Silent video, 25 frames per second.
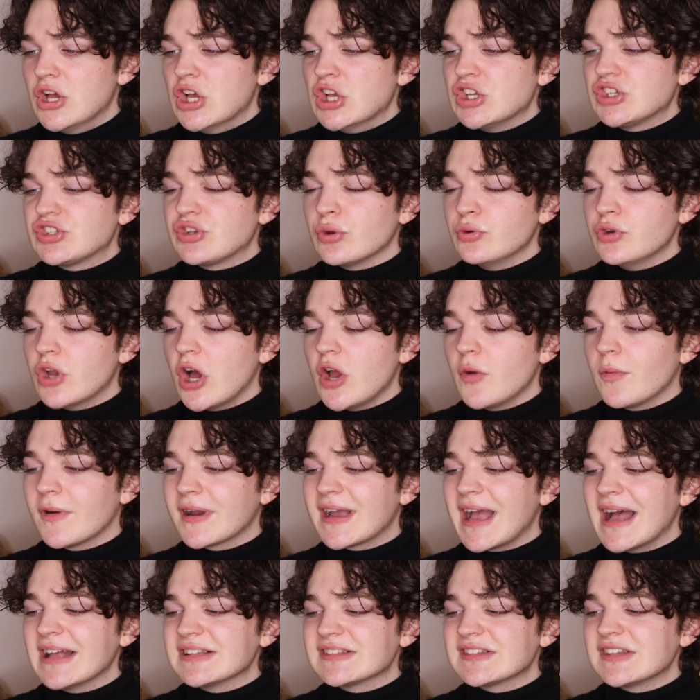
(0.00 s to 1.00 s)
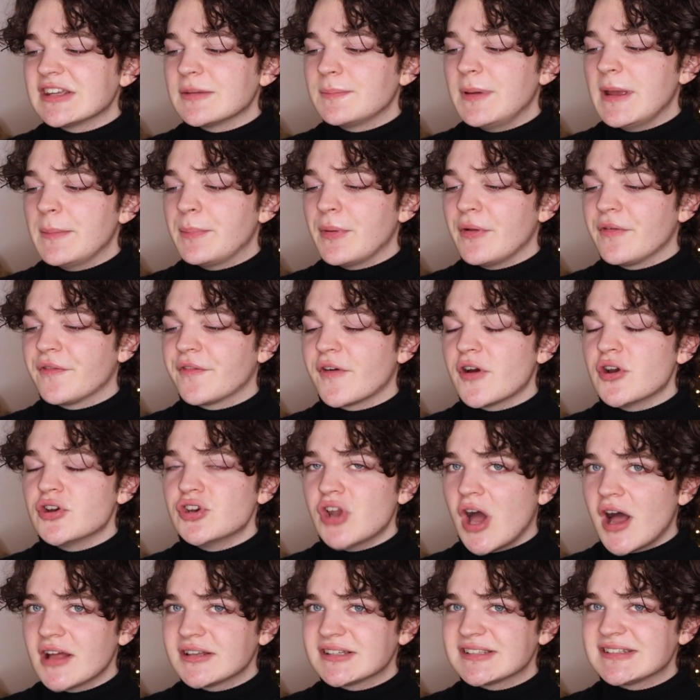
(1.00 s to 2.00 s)
So now we're cancelling people for
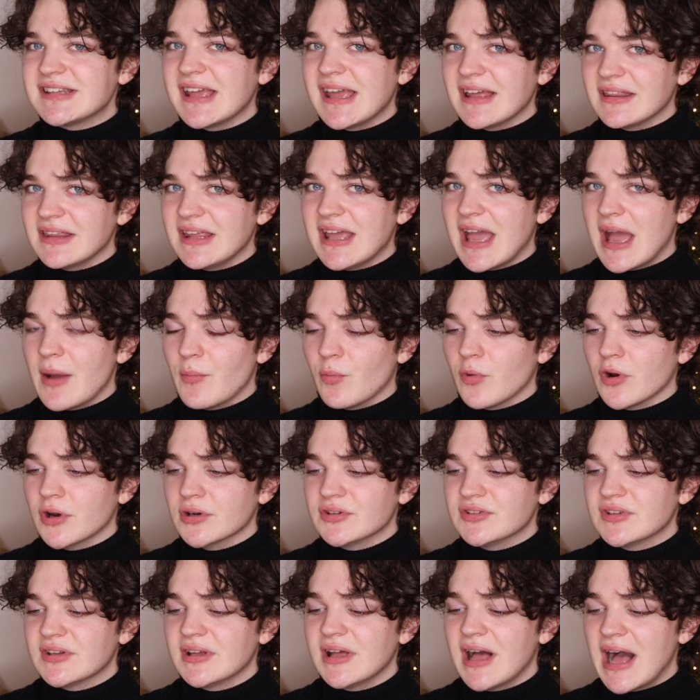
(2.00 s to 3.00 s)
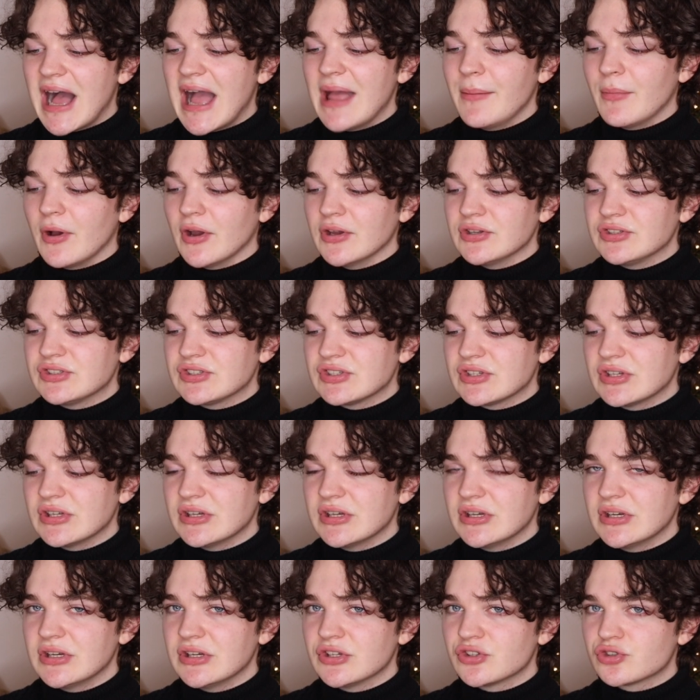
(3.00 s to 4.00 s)
not saying the M word. I'm out.
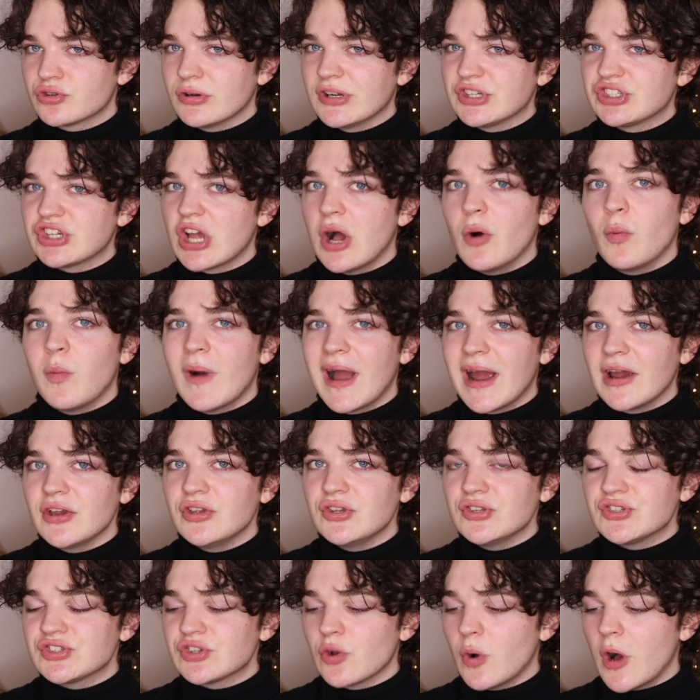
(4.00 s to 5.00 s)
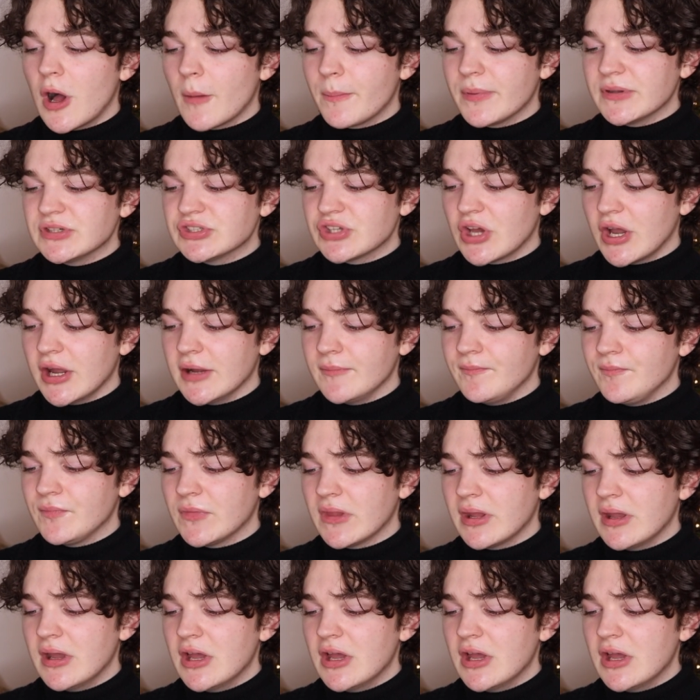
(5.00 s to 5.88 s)
Trisha, why are you so up and down?